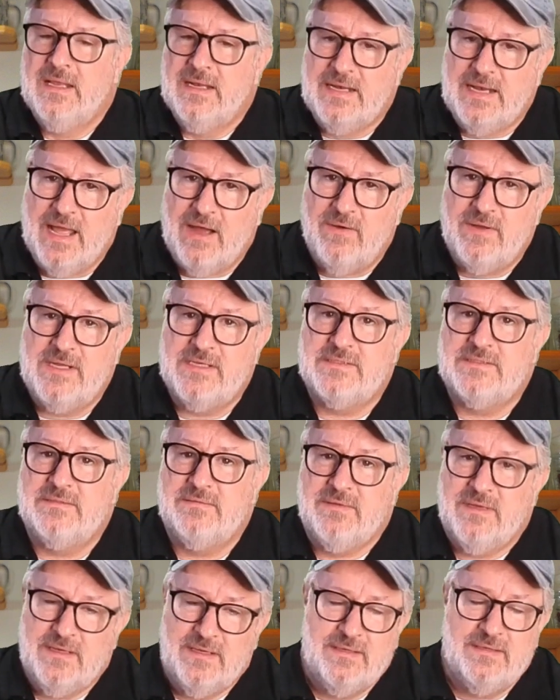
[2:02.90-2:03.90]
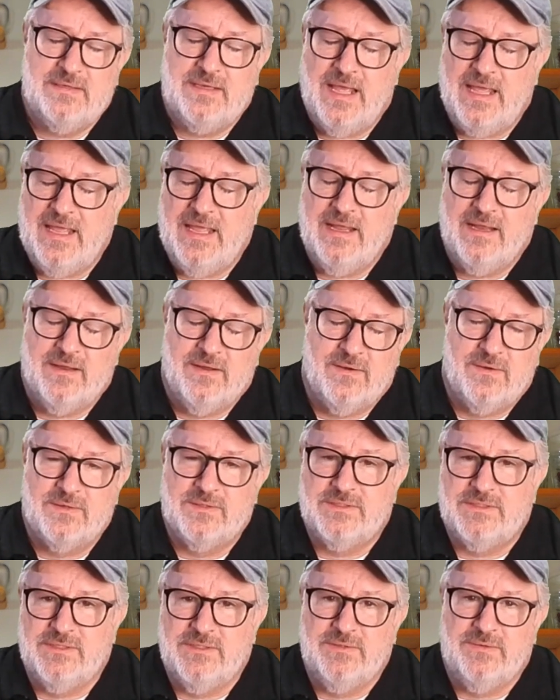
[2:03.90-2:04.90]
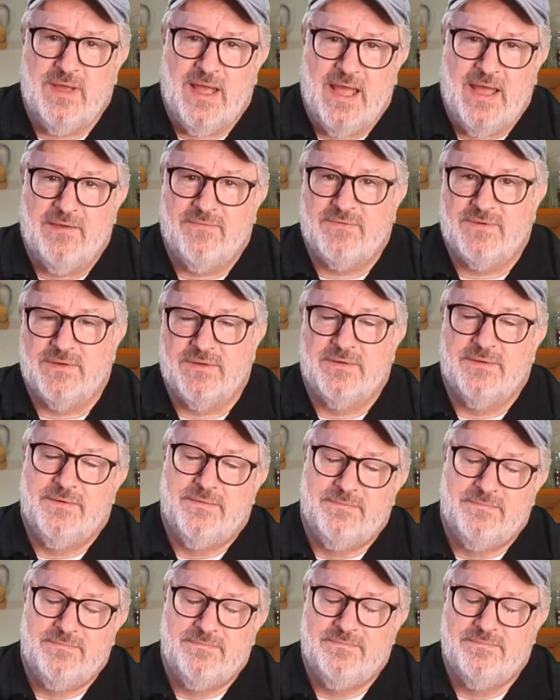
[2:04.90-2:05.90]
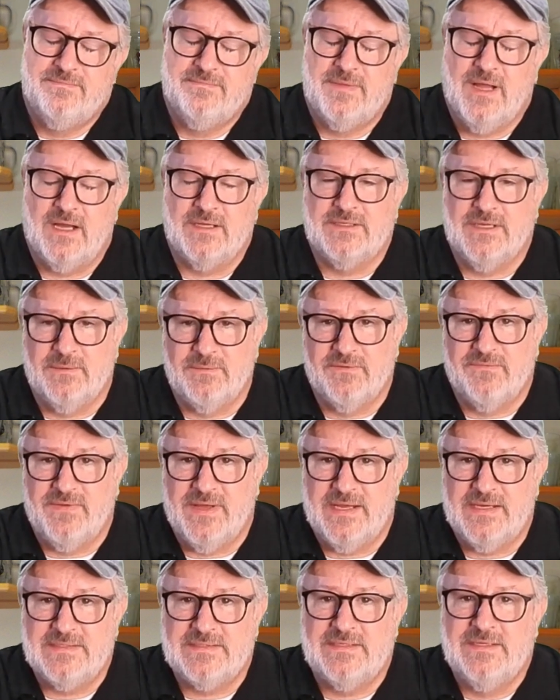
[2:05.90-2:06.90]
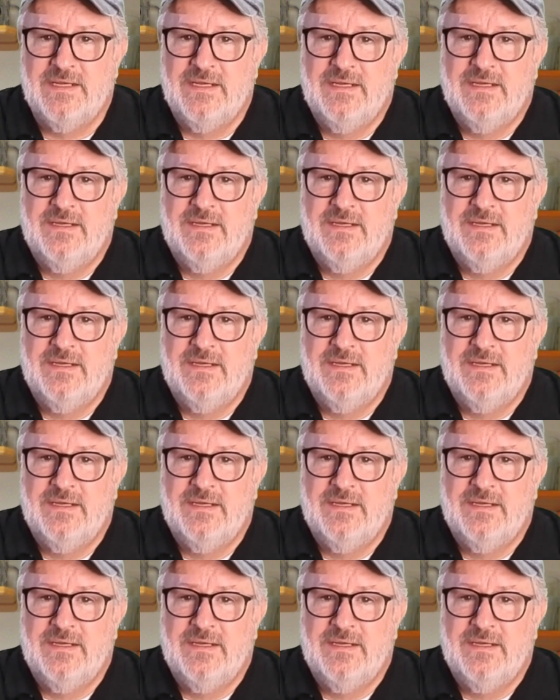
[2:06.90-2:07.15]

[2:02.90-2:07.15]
Now, it is a day or two after Oktoberfest,